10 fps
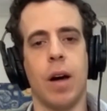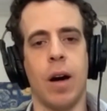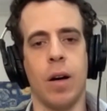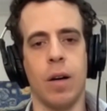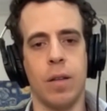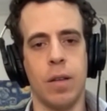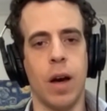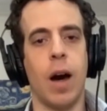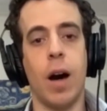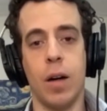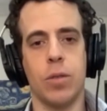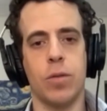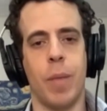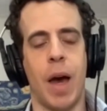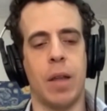are the heart
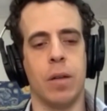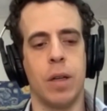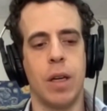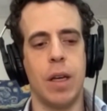of the matter.